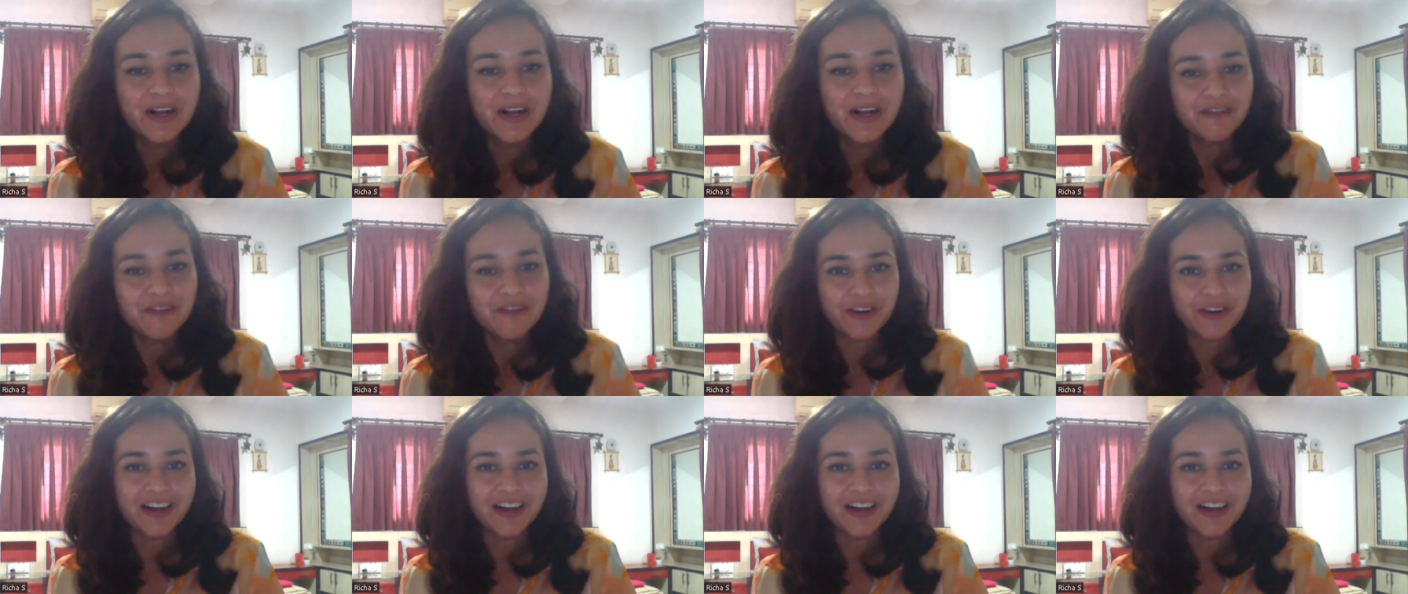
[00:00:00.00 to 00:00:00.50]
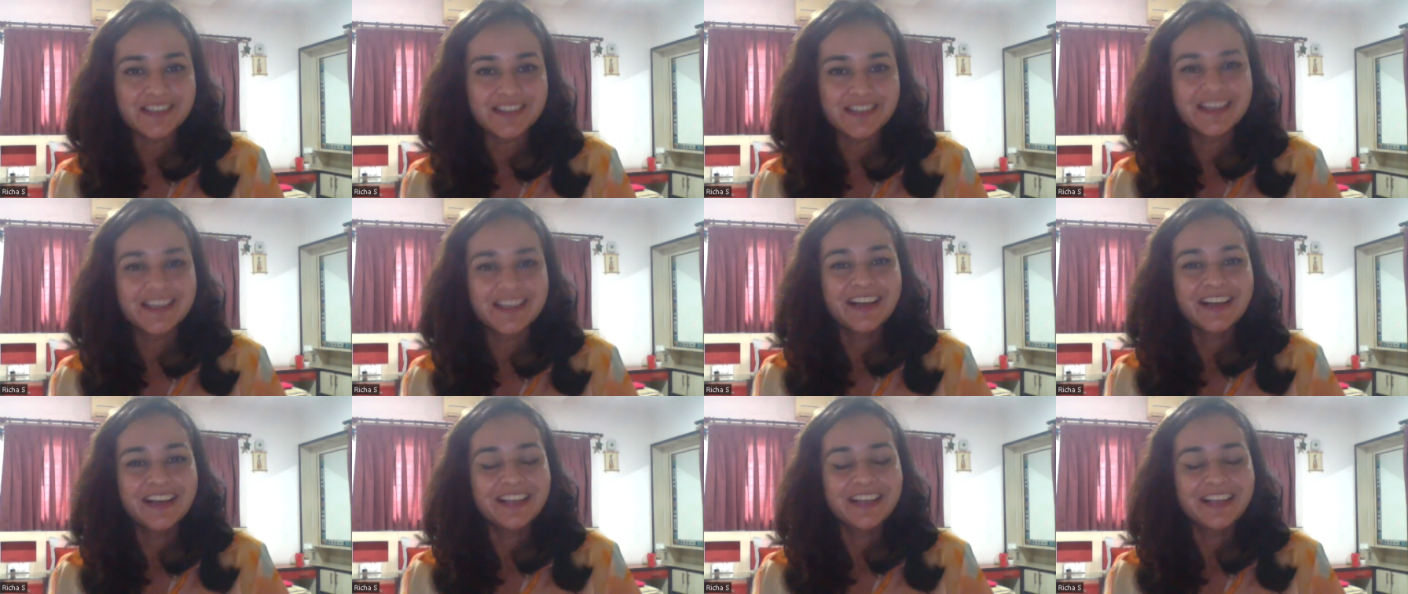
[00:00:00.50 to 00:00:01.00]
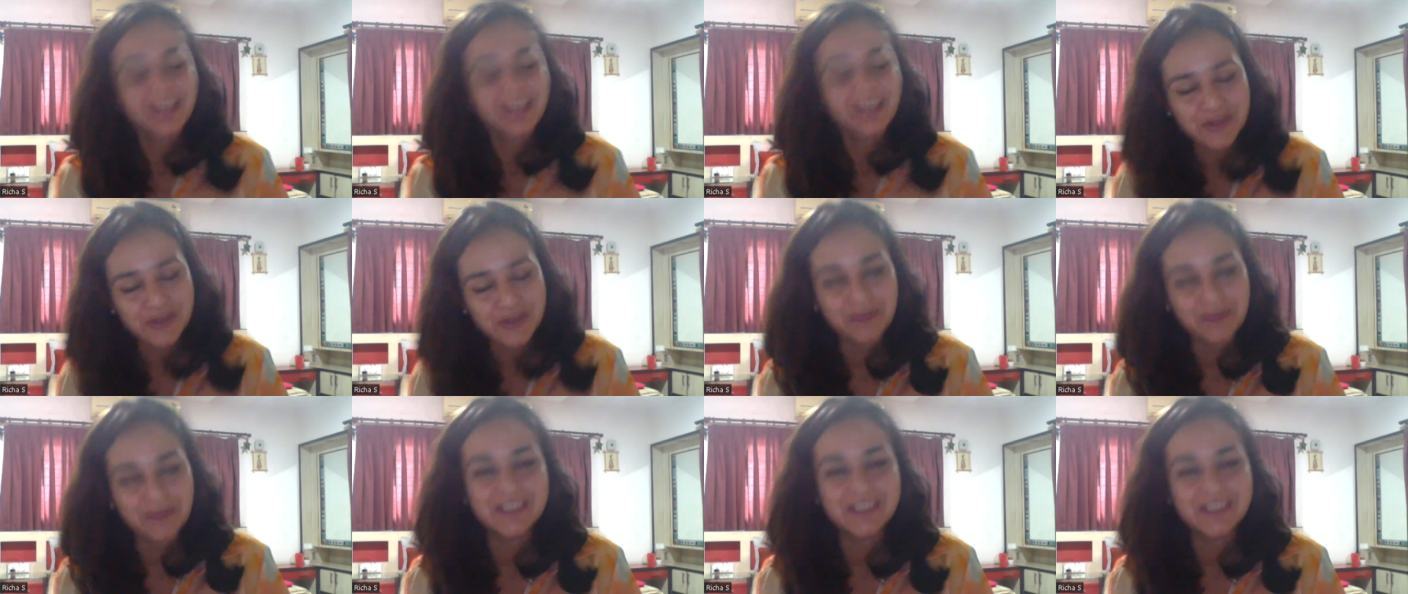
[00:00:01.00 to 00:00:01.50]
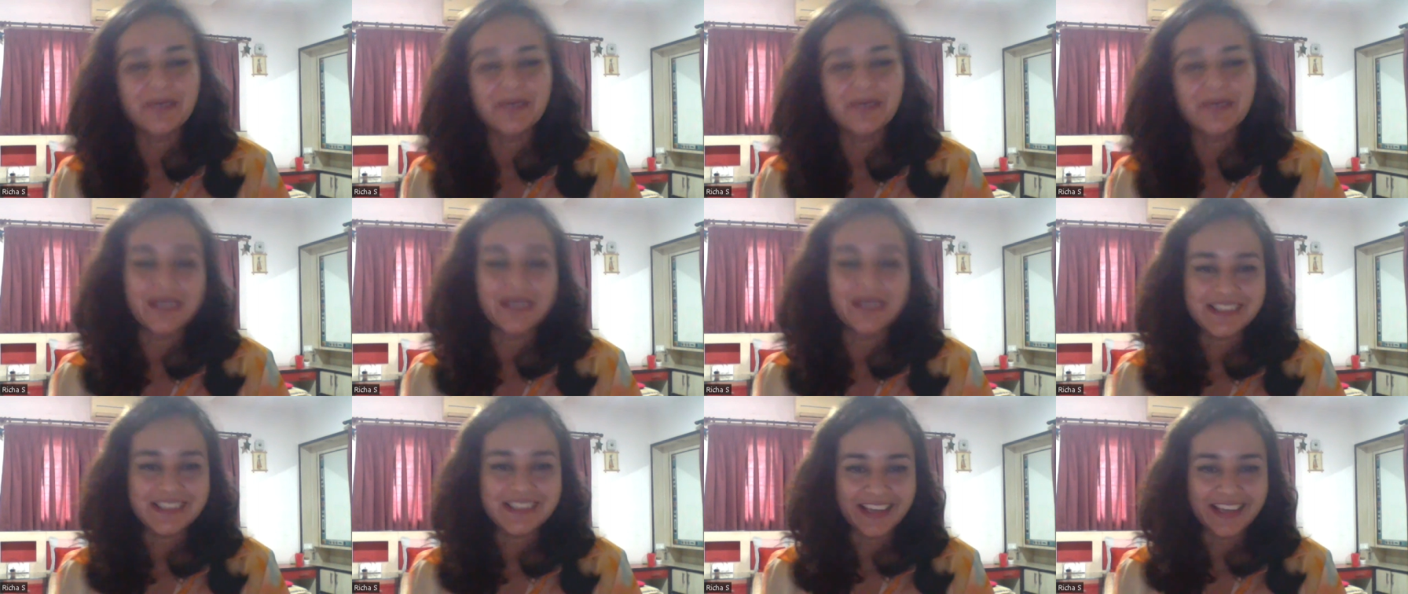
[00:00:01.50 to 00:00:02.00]
for us. Thank you so much, sir,
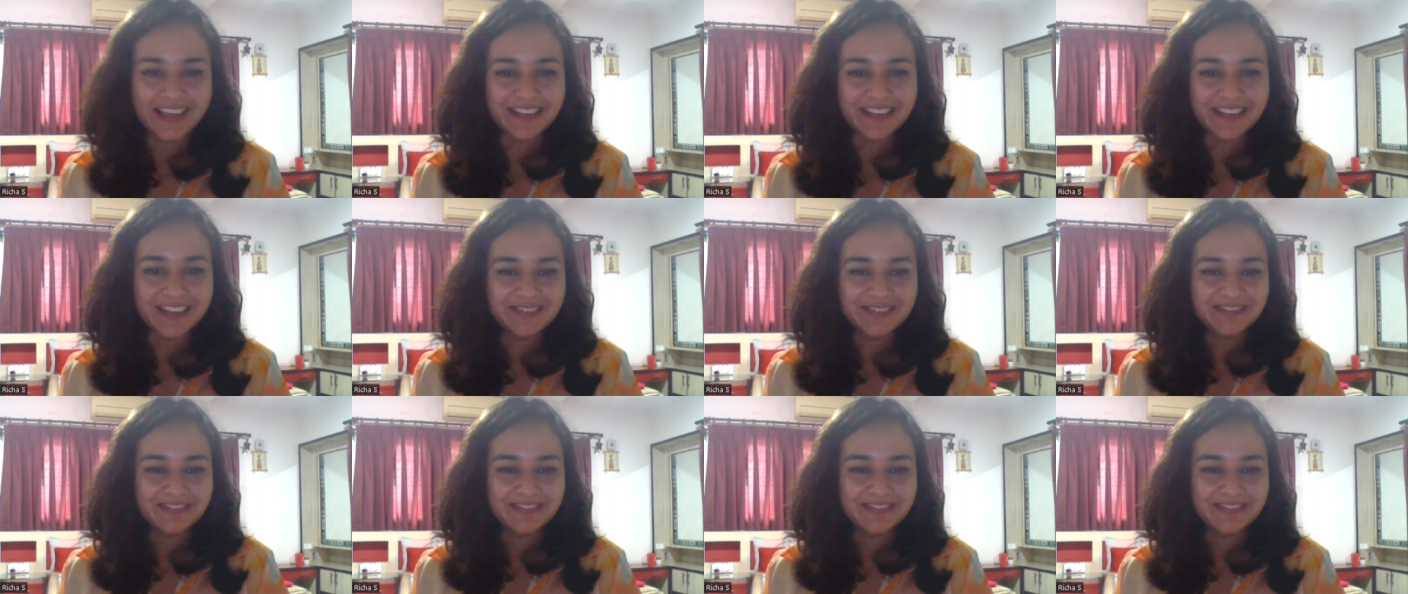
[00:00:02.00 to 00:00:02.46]
once again.